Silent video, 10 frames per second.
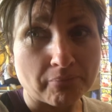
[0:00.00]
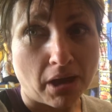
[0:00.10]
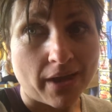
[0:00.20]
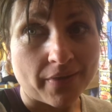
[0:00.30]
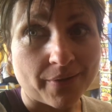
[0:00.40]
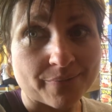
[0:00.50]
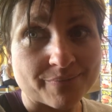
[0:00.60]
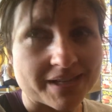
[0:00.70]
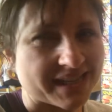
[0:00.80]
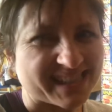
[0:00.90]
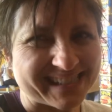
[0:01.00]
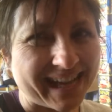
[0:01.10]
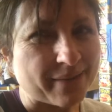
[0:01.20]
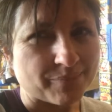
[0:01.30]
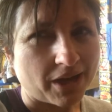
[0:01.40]
buy them because
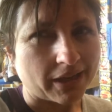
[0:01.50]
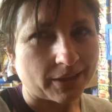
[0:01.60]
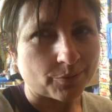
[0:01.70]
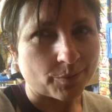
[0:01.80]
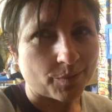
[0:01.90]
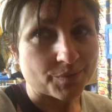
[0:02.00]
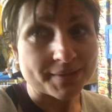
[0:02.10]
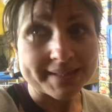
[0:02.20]
I'm not going to promote